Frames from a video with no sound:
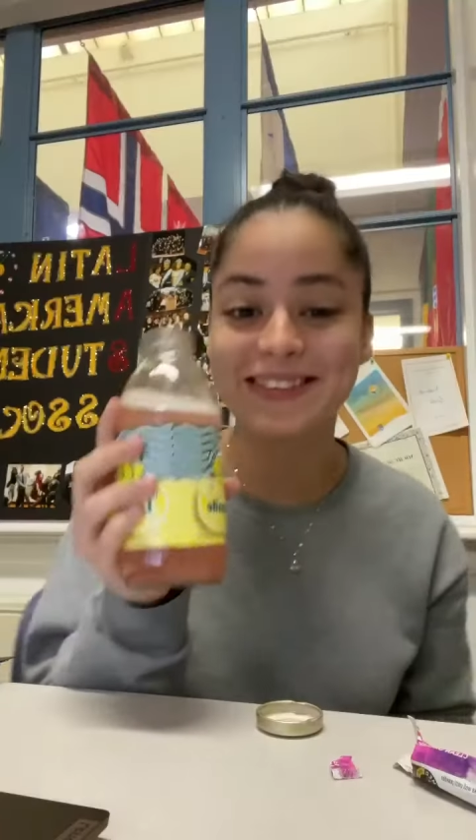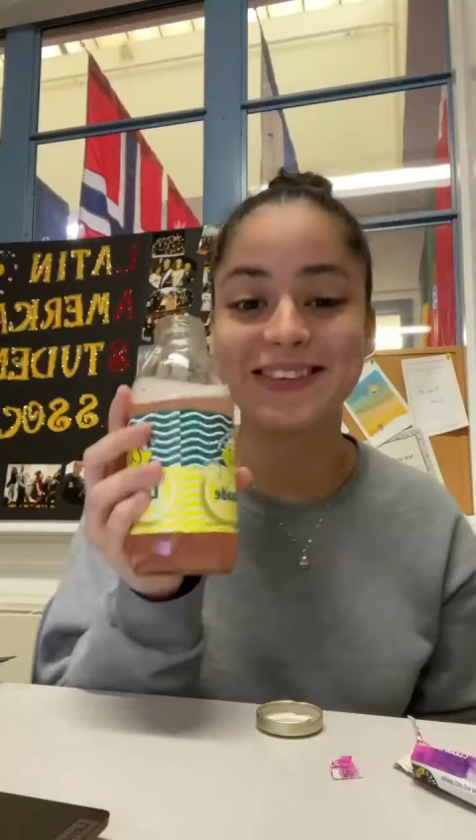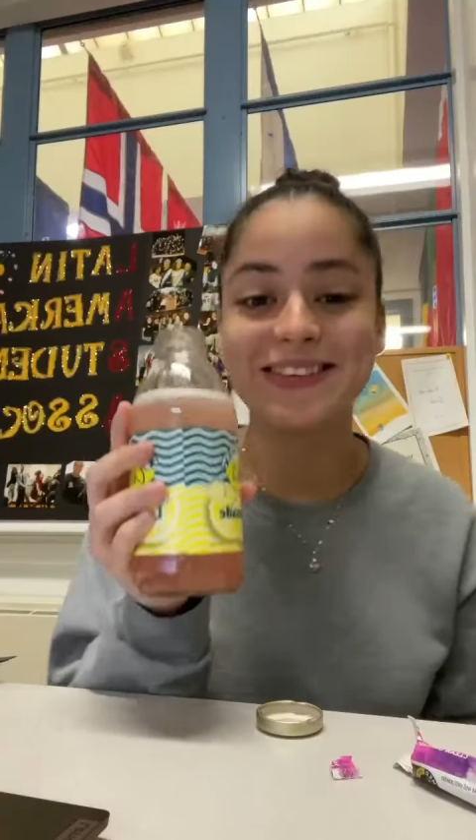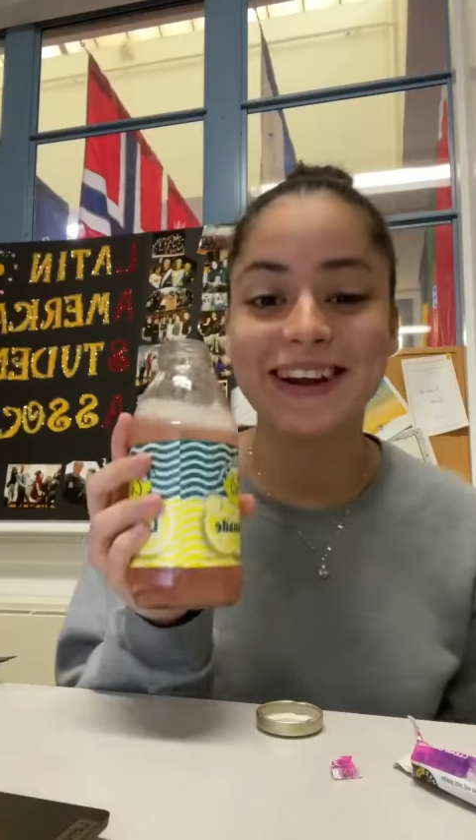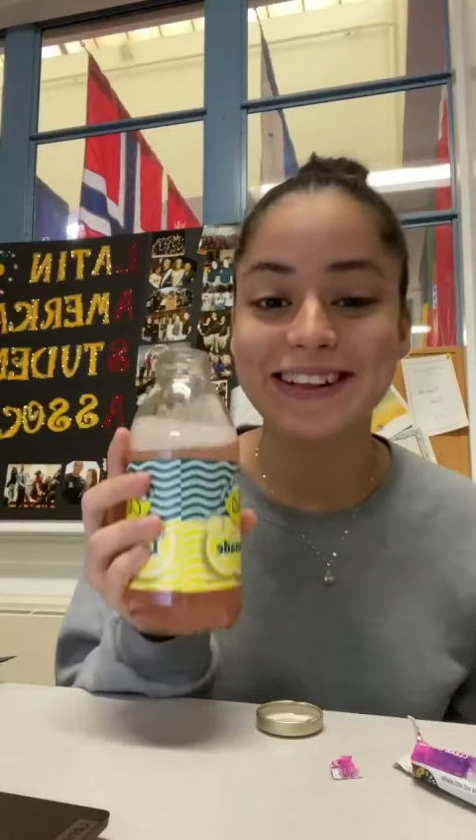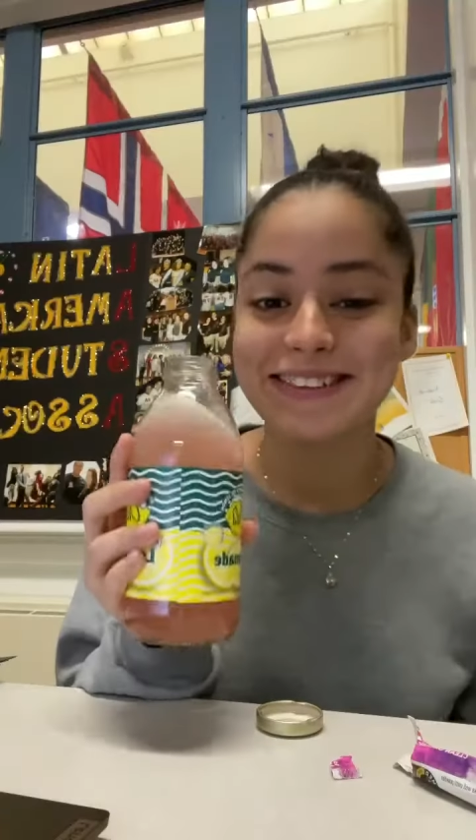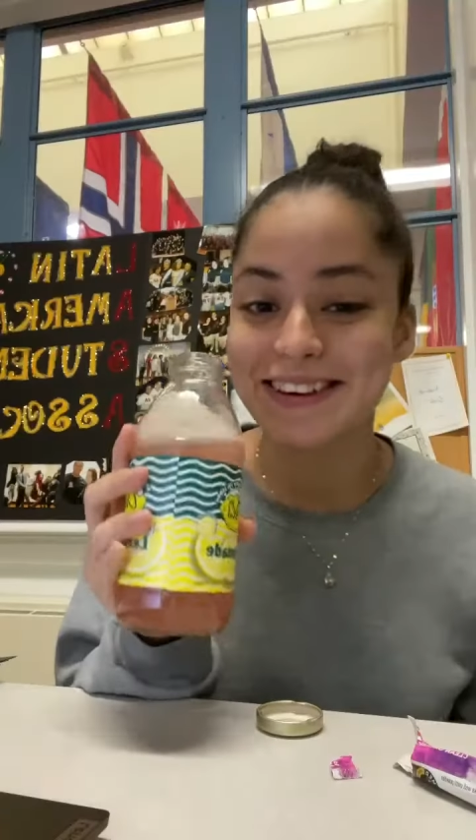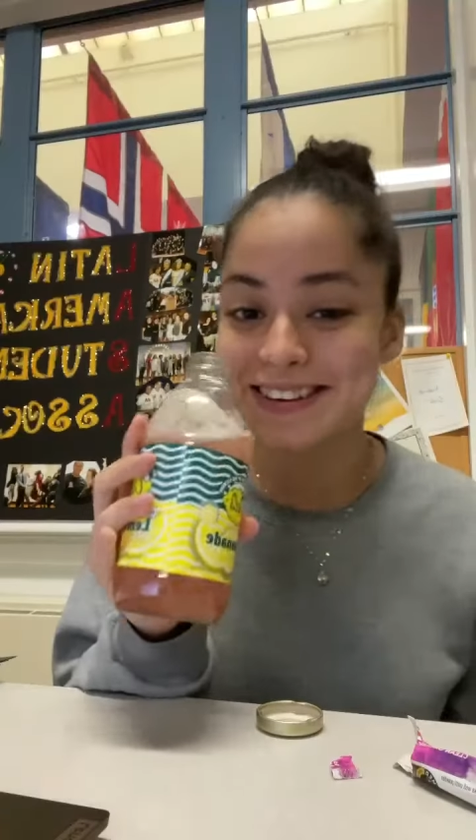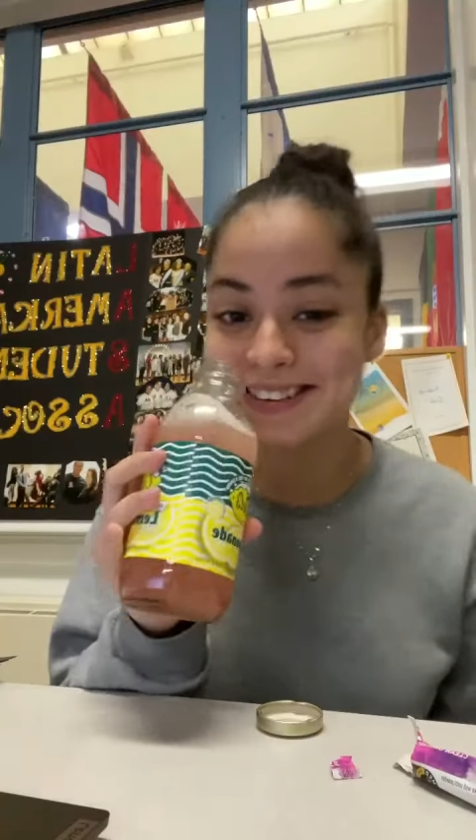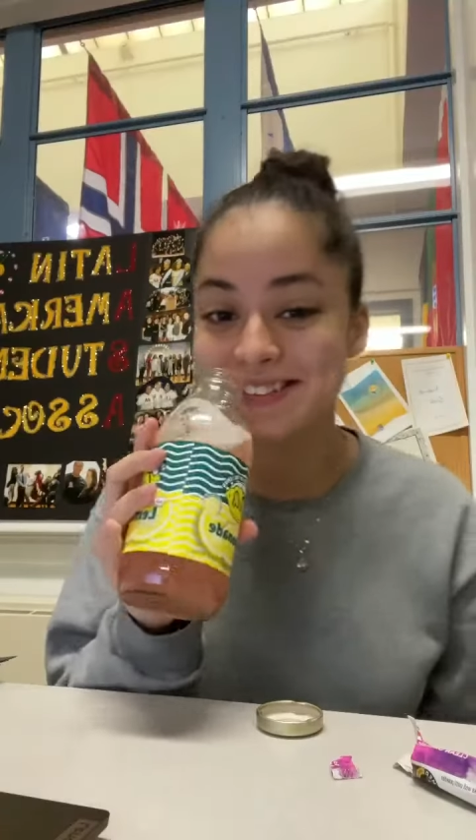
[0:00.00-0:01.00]
Do not
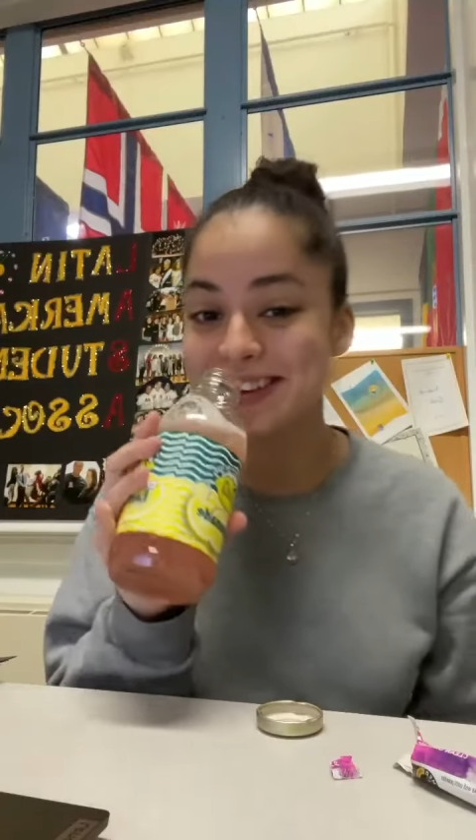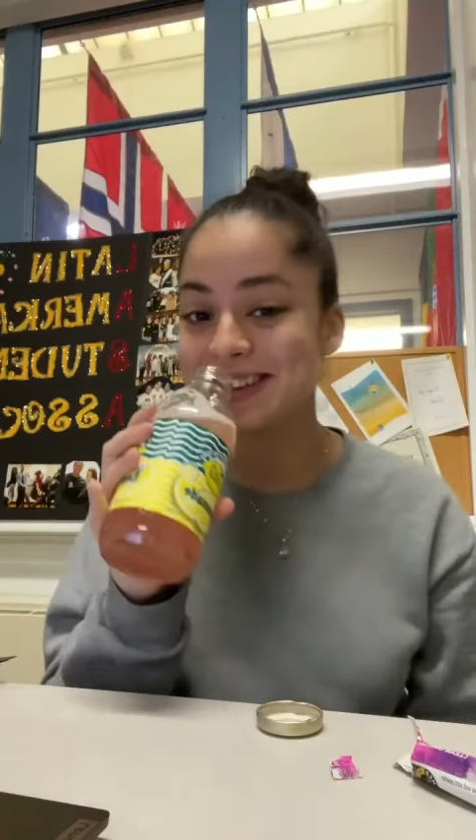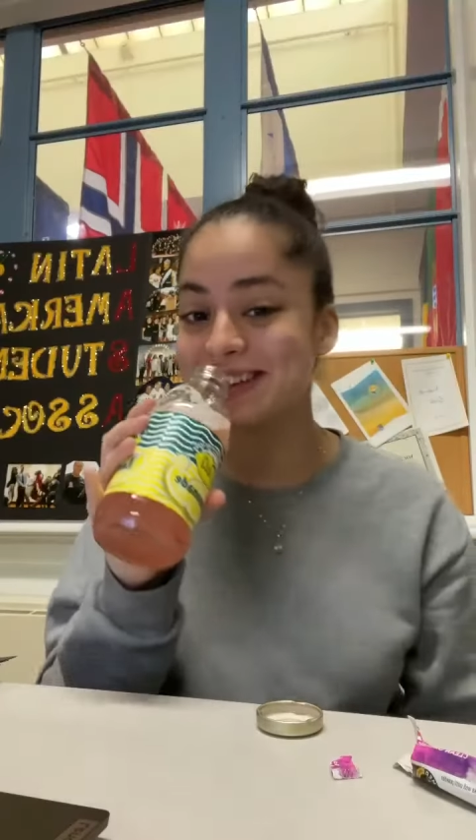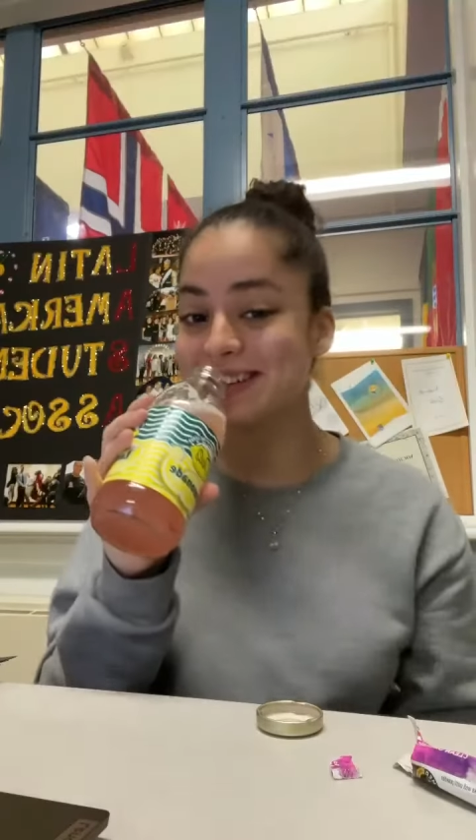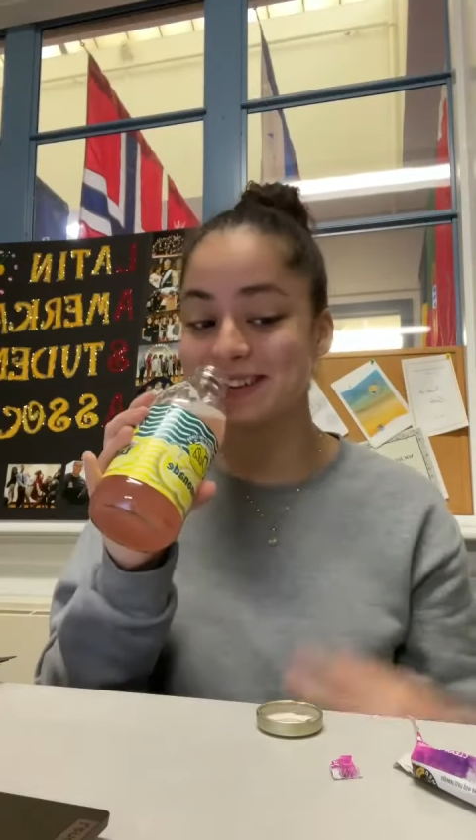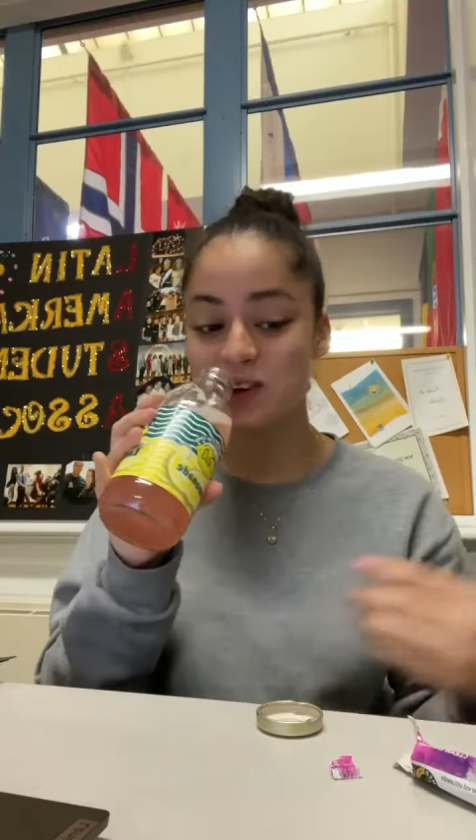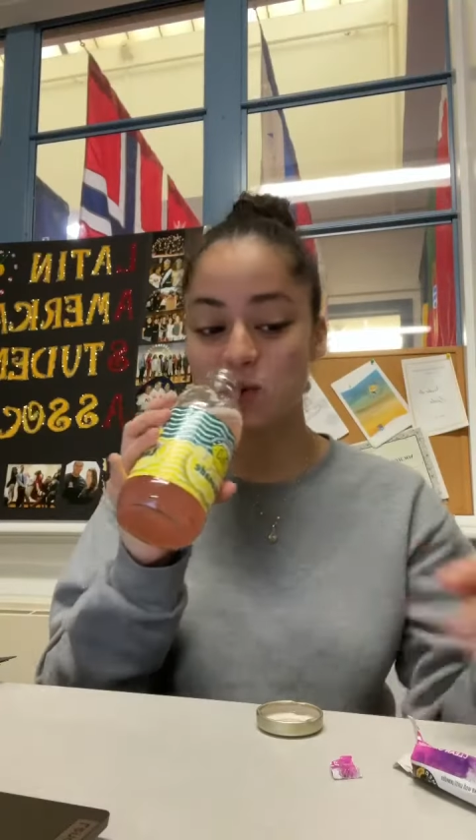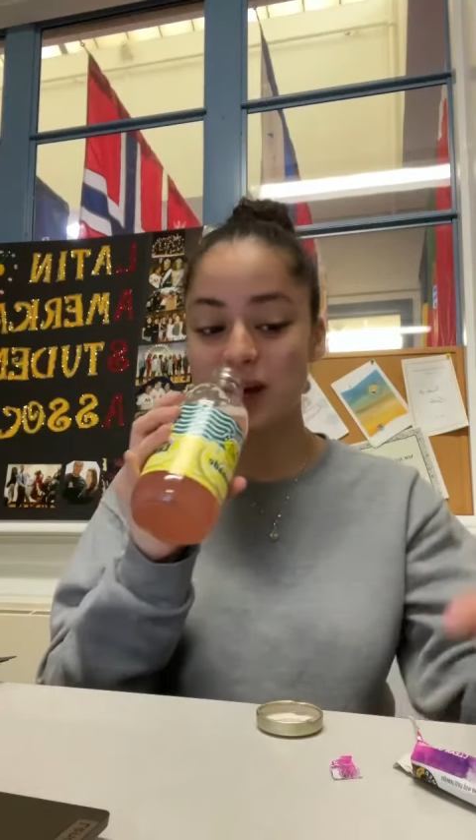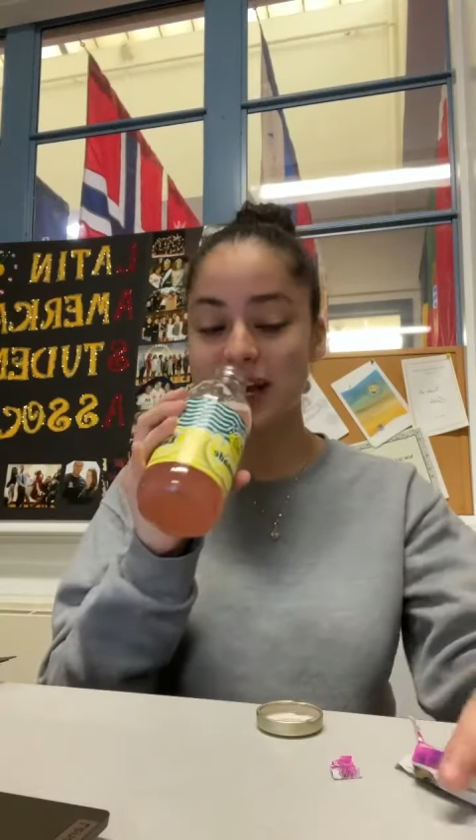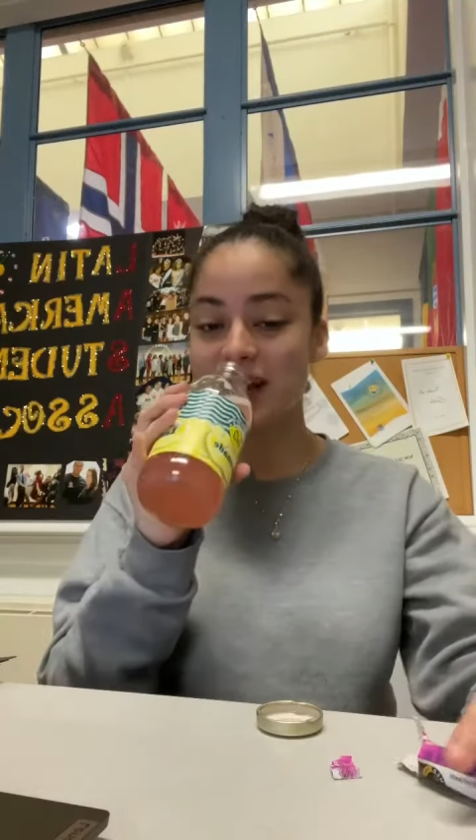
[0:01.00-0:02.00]
talk to me. This is the
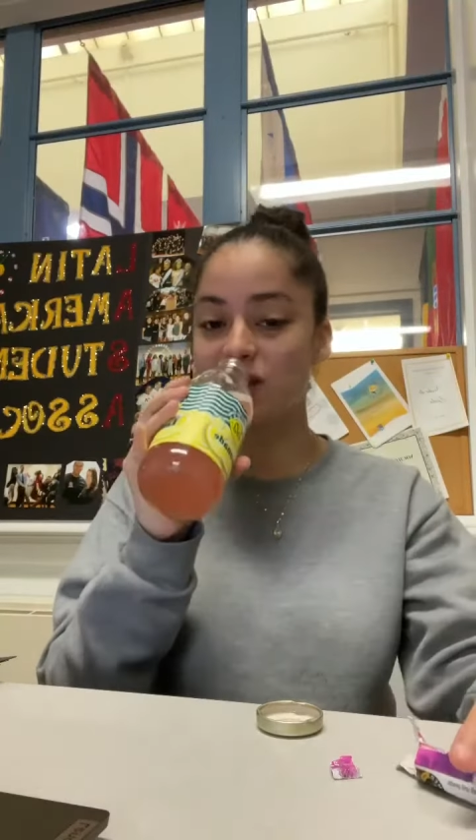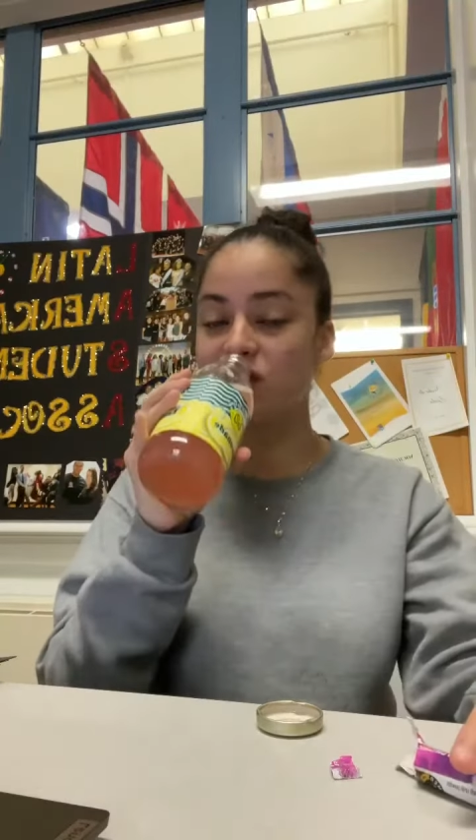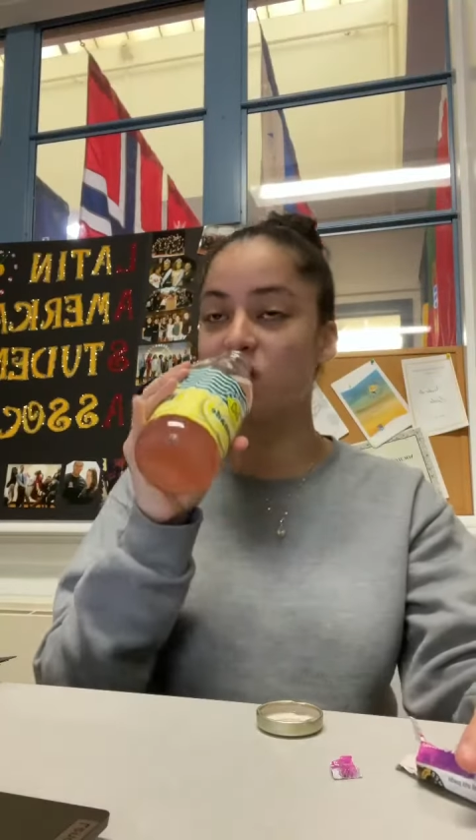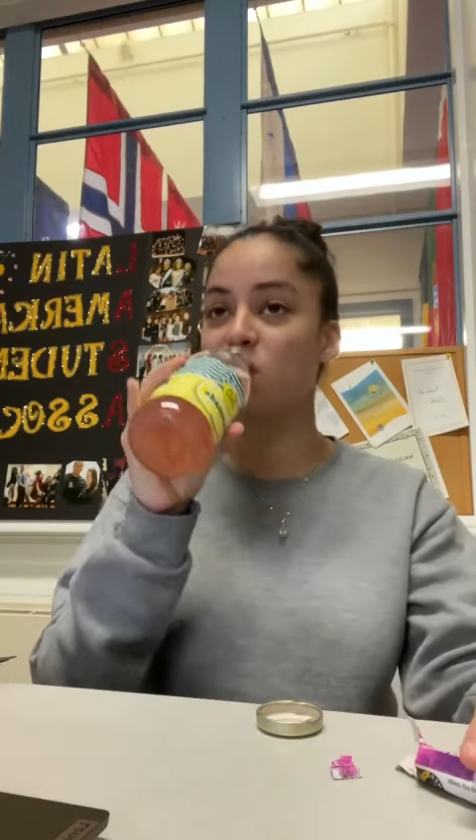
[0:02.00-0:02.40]
way.